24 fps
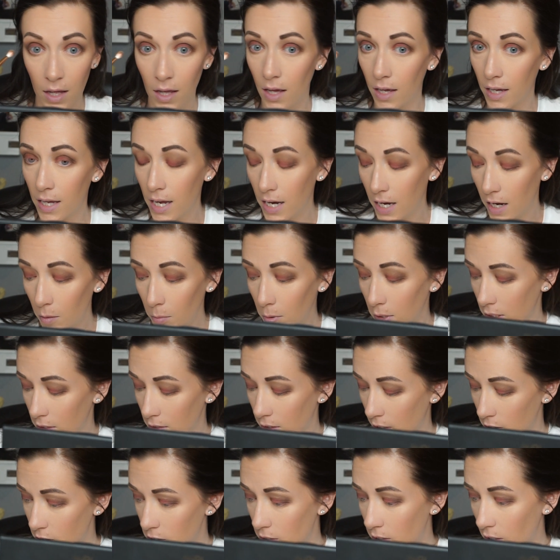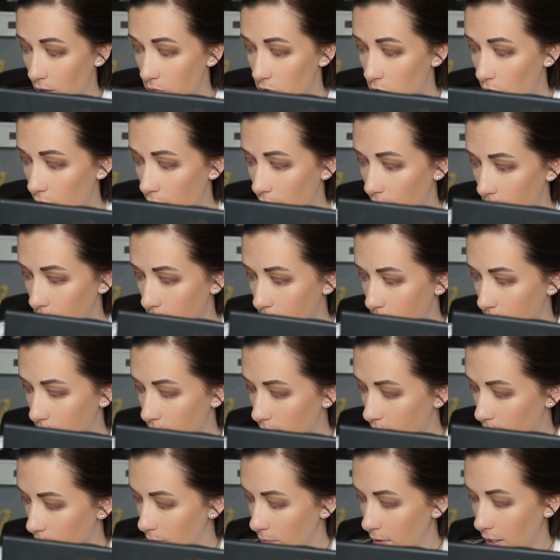I can't help it. I just love Target.
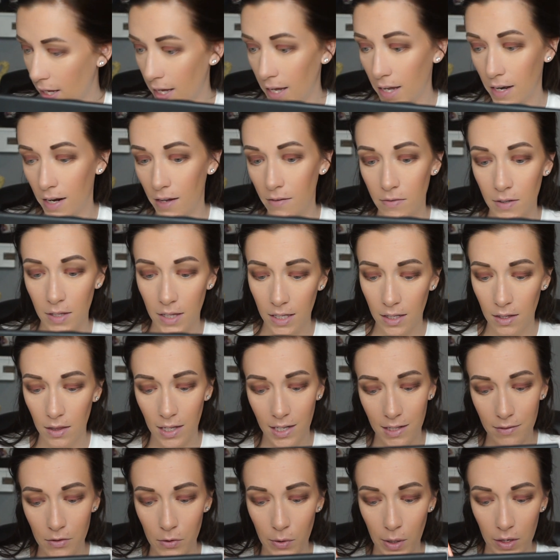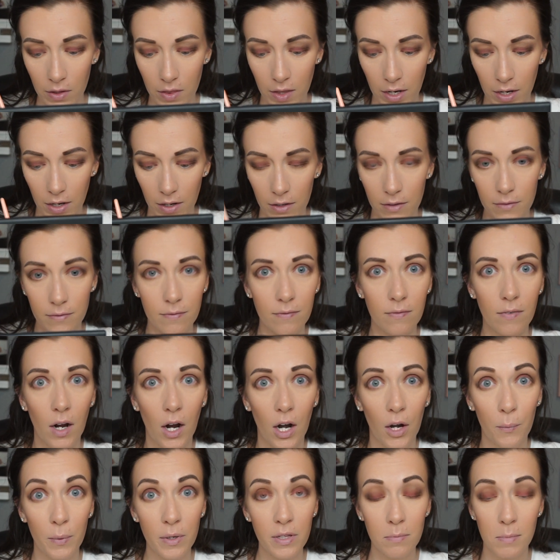And I feel like a lot of you out there
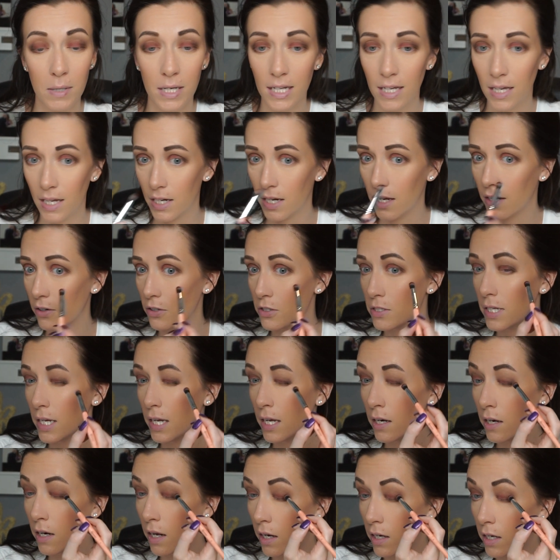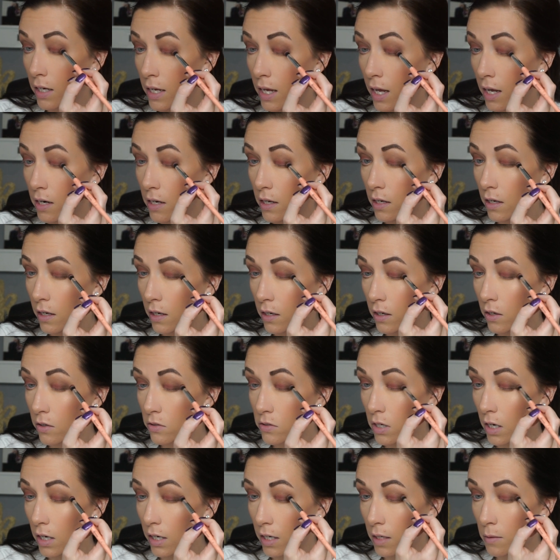are with me and you understand and you get it and you're
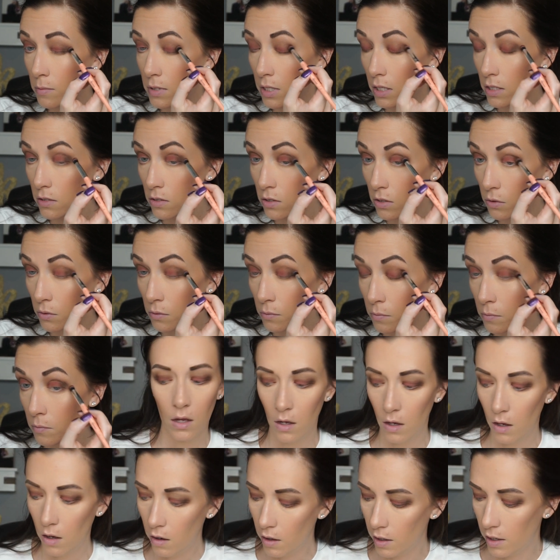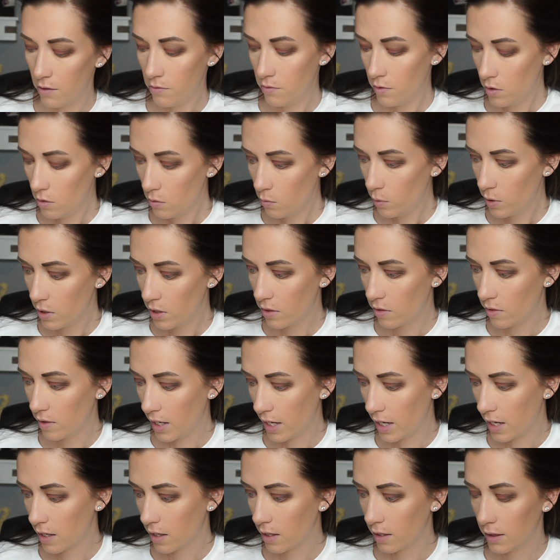Target obsessed too. All right, I feel with
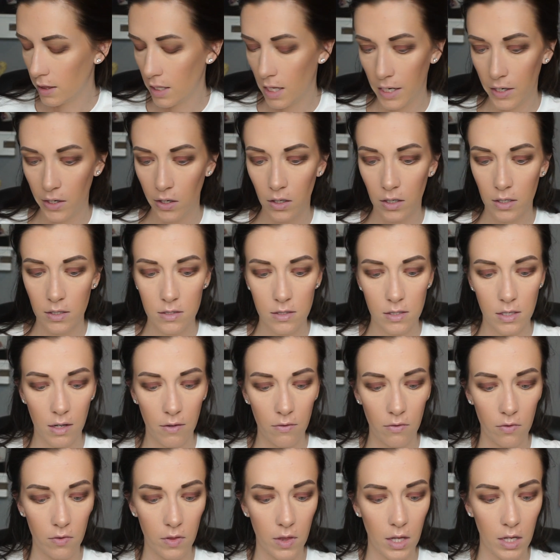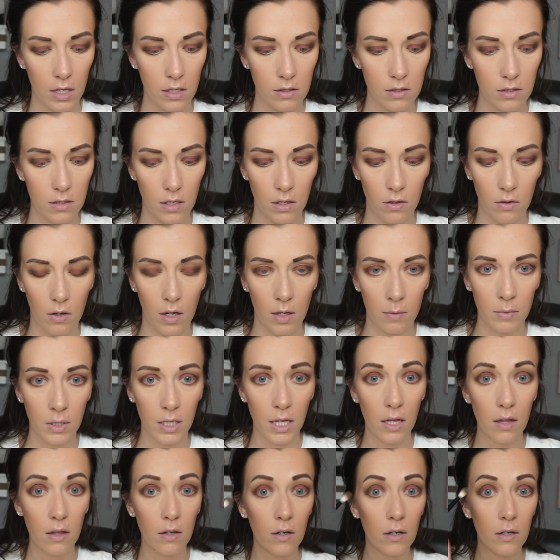like liner and stuff that it'll come
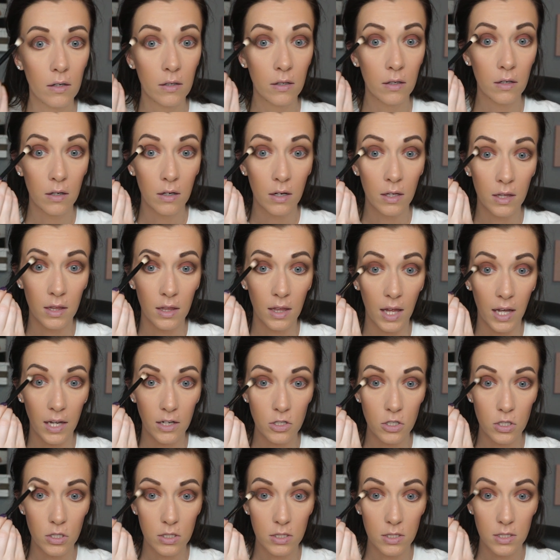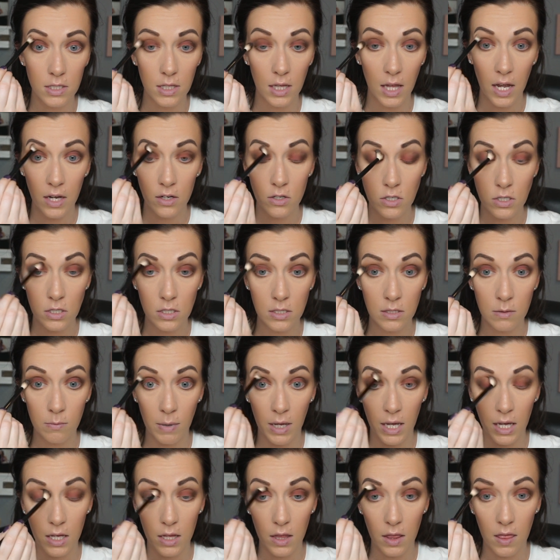together. And lashes. Lashes
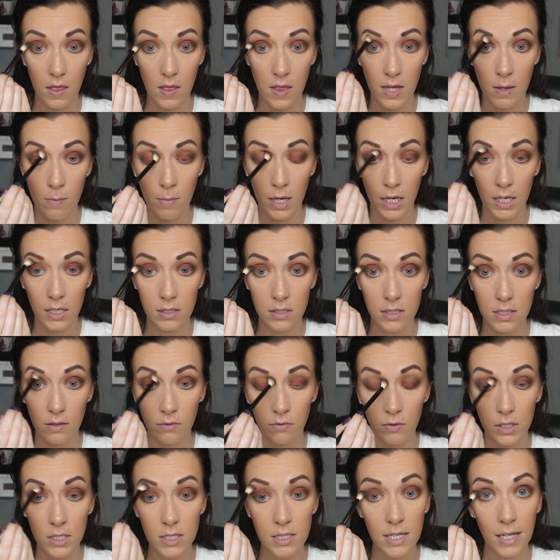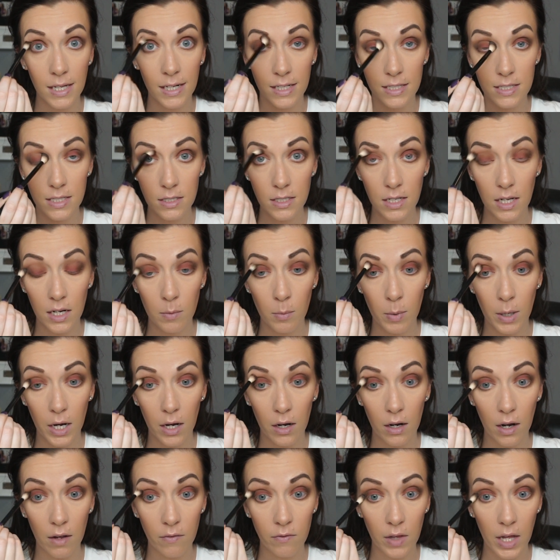make the biggest difference. And I did get a
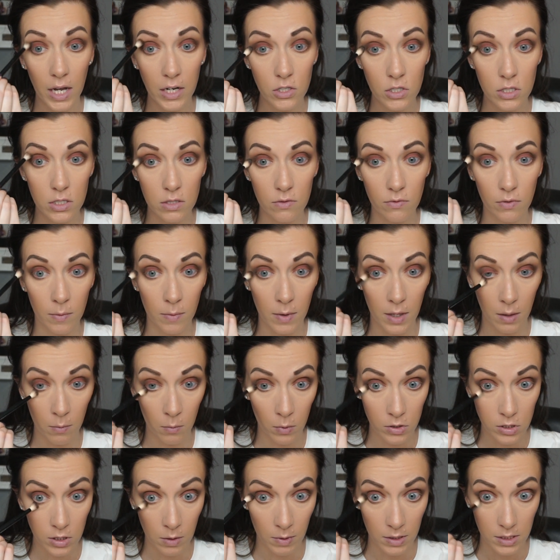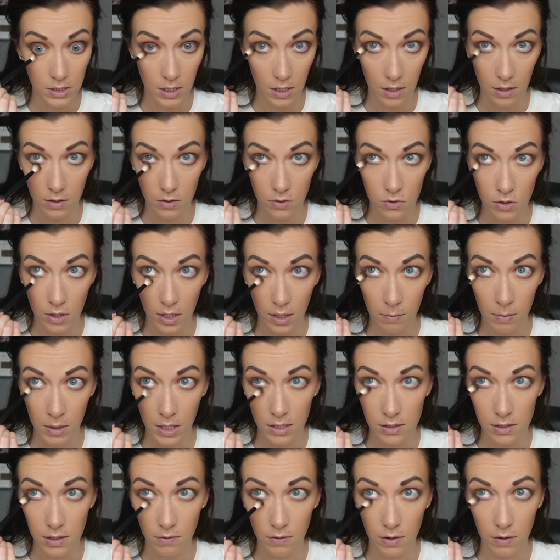pair of lashes from them, which I'm excited to try
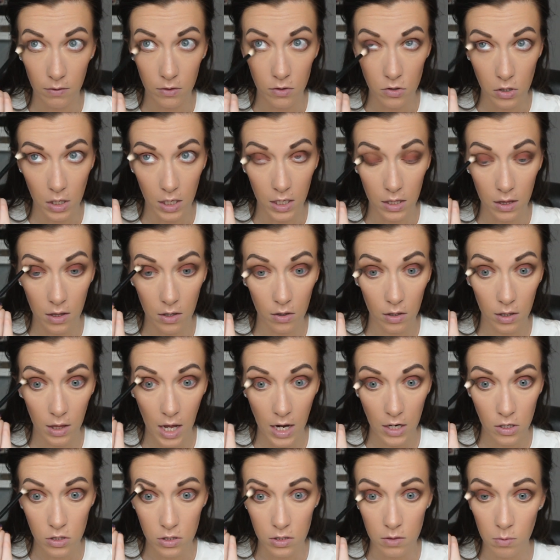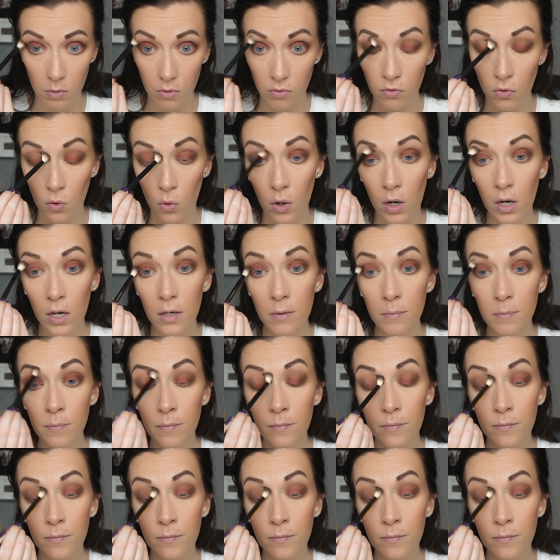because I've never tried their lashes before.